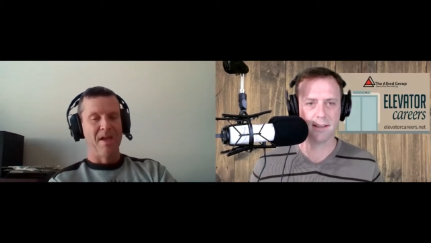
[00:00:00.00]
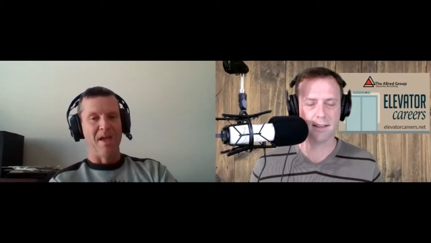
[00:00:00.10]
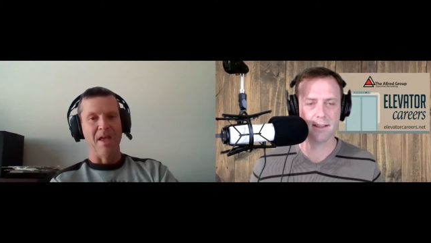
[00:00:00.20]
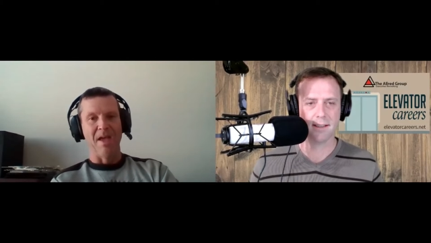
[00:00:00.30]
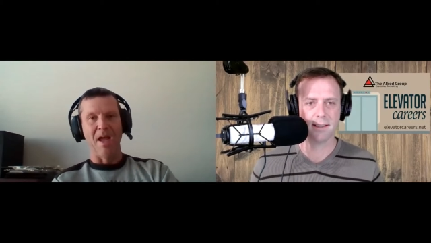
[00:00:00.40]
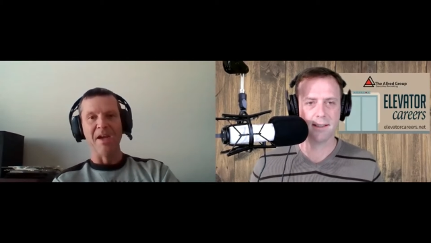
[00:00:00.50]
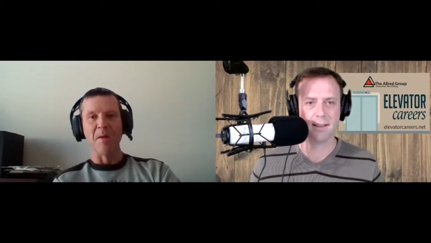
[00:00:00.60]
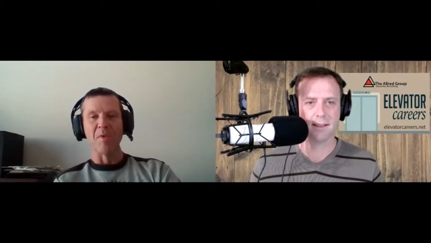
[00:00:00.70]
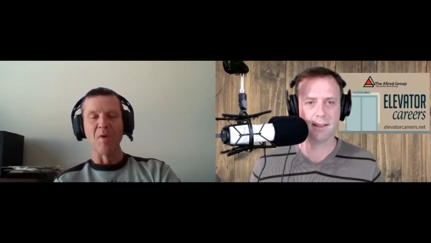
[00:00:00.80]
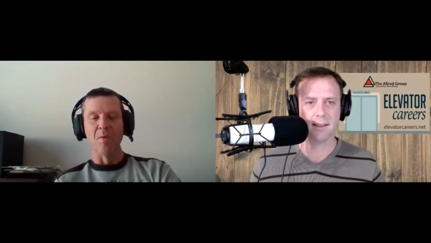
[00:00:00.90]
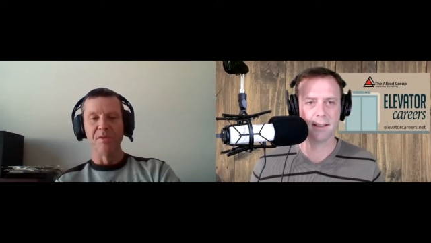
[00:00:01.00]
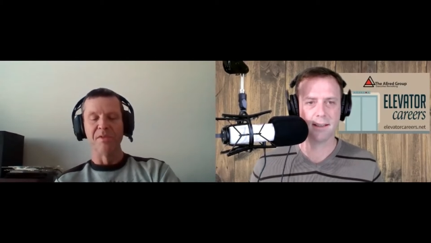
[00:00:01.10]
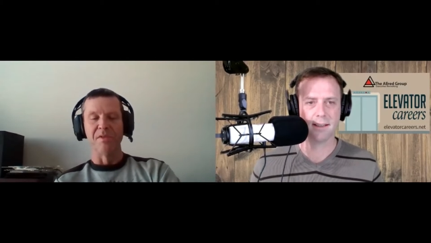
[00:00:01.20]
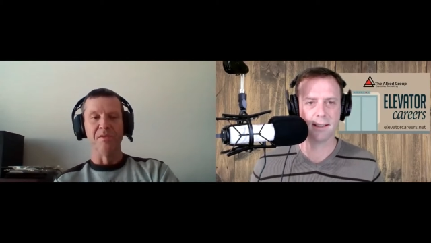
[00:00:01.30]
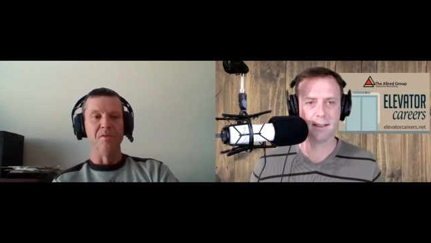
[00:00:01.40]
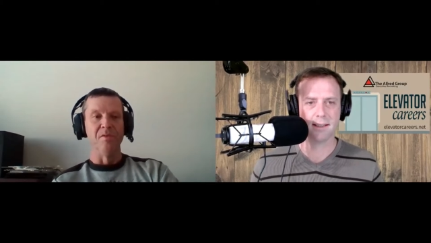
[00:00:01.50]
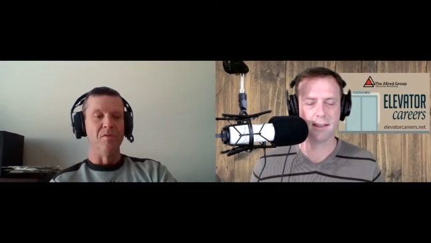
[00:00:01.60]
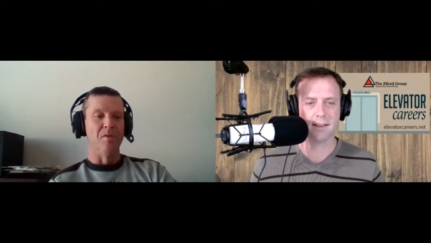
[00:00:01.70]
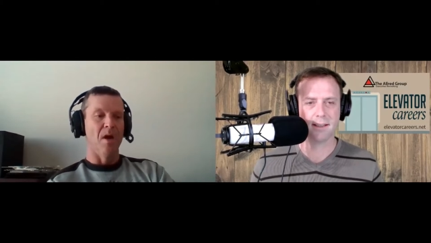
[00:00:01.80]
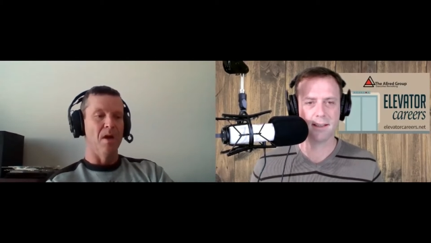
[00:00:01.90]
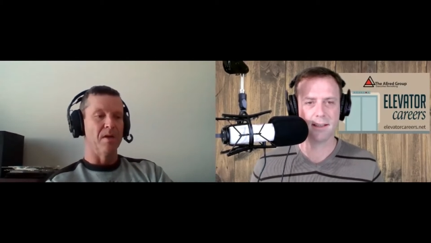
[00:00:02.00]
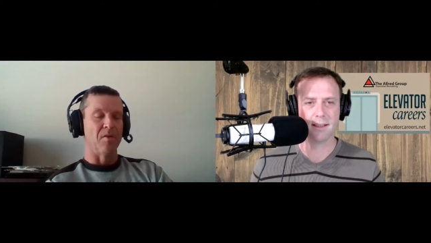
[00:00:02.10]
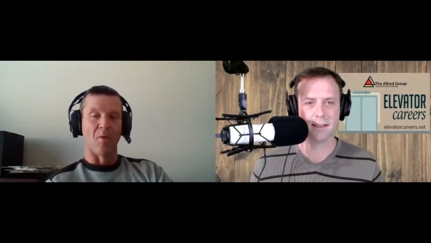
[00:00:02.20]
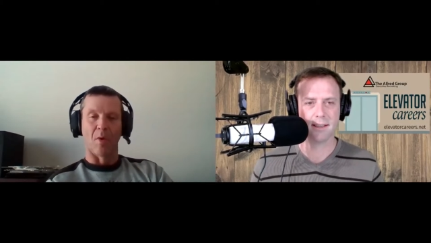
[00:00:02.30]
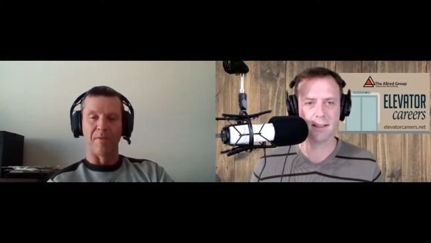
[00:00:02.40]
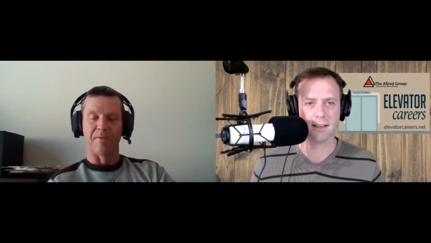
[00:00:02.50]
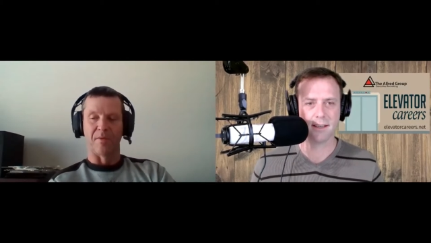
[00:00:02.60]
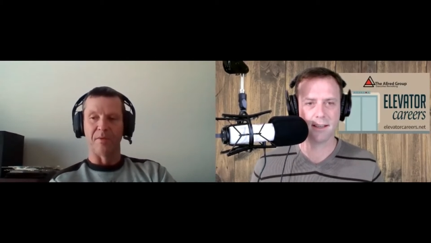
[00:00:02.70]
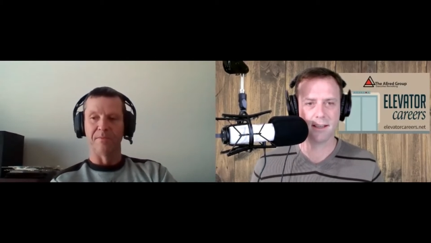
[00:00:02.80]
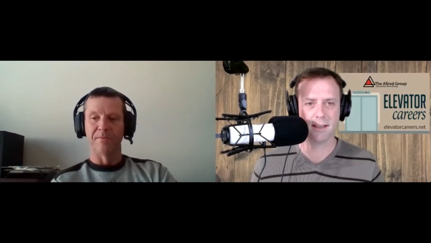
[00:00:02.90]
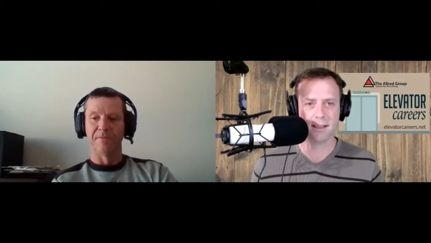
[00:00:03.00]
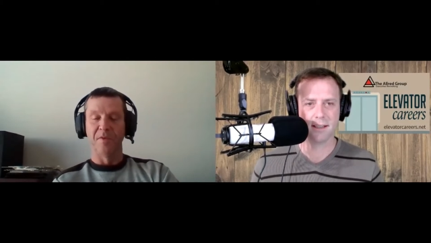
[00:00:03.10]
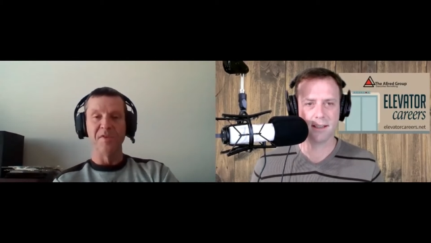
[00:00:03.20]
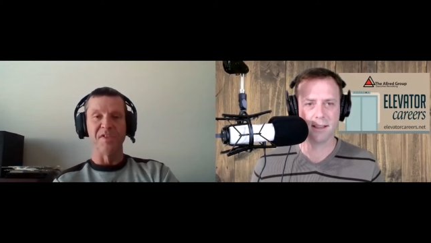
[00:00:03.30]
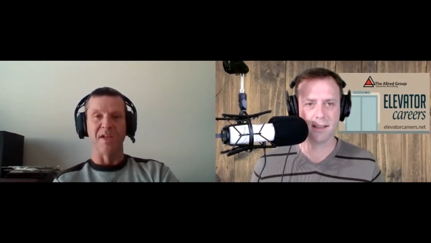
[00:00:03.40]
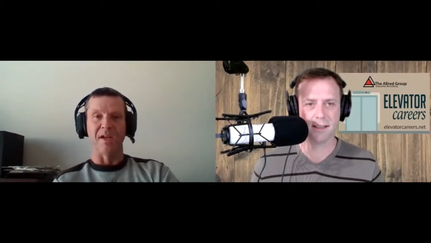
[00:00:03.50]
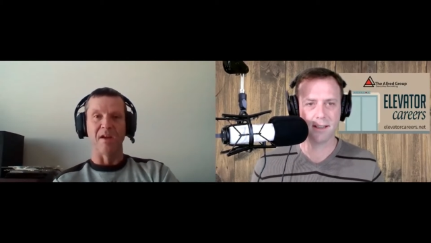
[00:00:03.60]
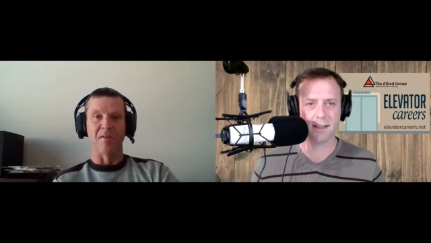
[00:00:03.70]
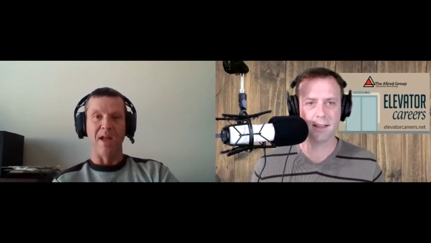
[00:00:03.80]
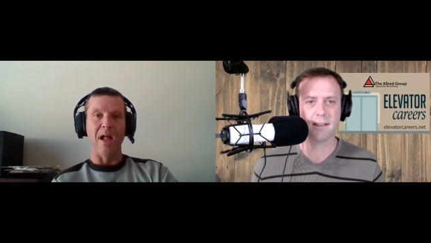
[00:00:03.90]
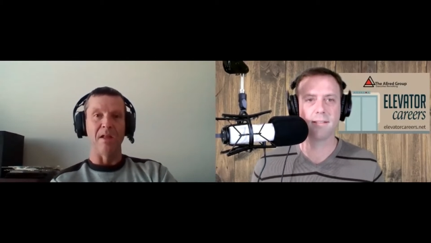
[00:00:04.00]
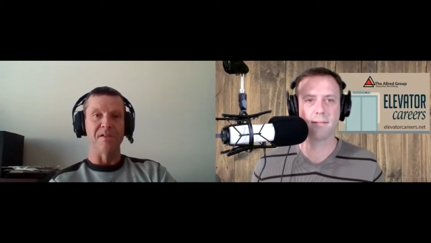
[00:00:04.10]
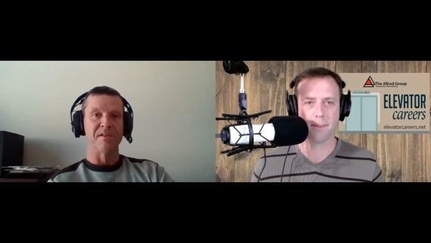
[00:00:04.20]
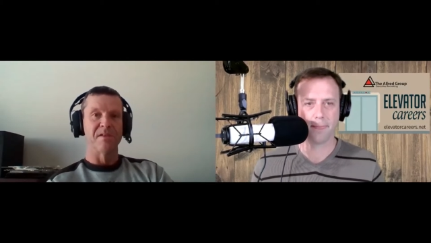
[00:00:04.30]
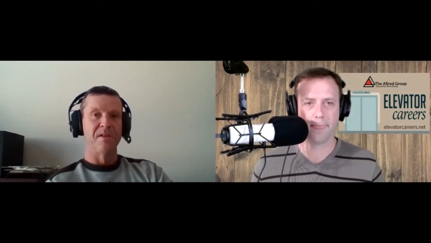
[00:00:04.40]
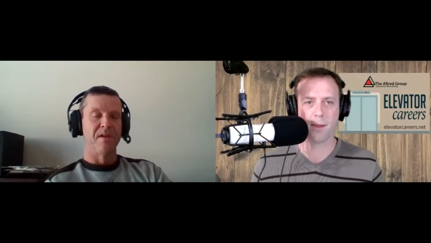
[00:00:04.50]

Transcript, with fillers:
Speaker 1: And I ended up going to uh, go to work for Fujitec here in Dallas.